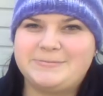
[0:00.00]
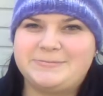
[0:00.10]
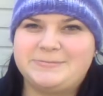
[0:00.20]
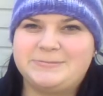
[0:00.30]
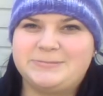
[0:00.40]

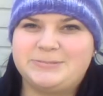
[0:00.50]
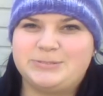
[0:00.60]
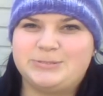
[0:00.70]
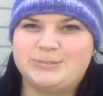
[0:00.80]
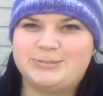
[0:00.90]

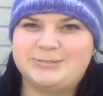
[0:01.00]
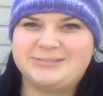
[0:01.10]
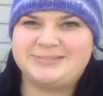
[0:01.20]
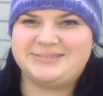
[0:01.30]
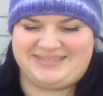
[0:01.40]

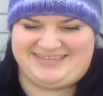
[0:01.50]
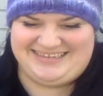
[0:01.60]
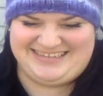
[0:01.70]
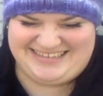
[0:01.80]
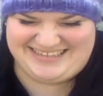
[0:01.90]

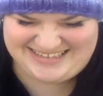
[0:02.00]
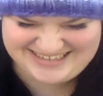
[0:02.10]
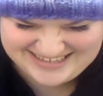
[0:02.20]
(not speaking)